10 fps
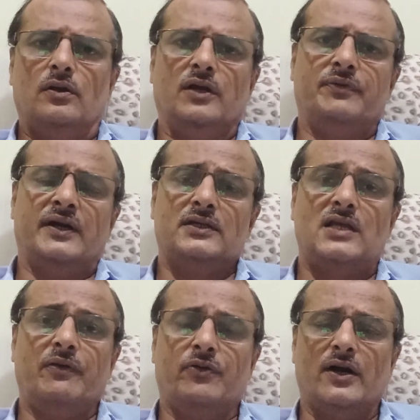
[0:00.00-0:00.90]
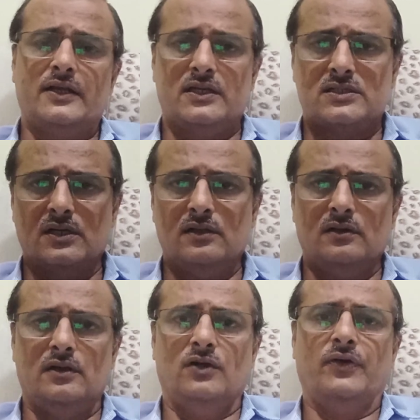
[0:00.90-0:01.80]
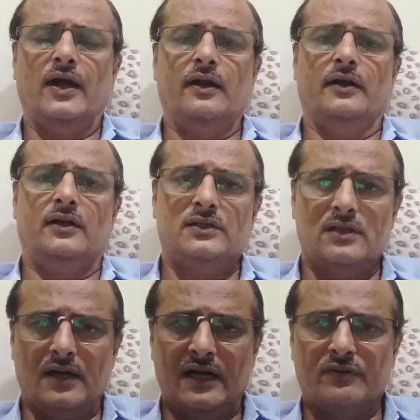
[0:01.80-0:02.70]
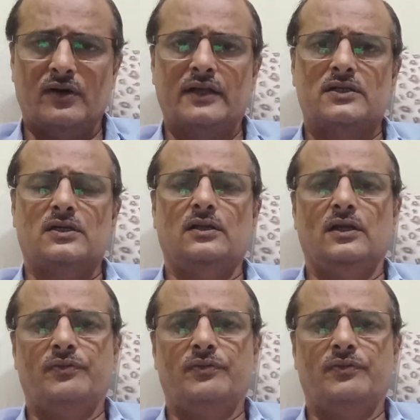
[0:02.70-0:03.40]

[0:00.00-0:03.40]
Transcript: If it is heavy for digestion, if it is light for digestion,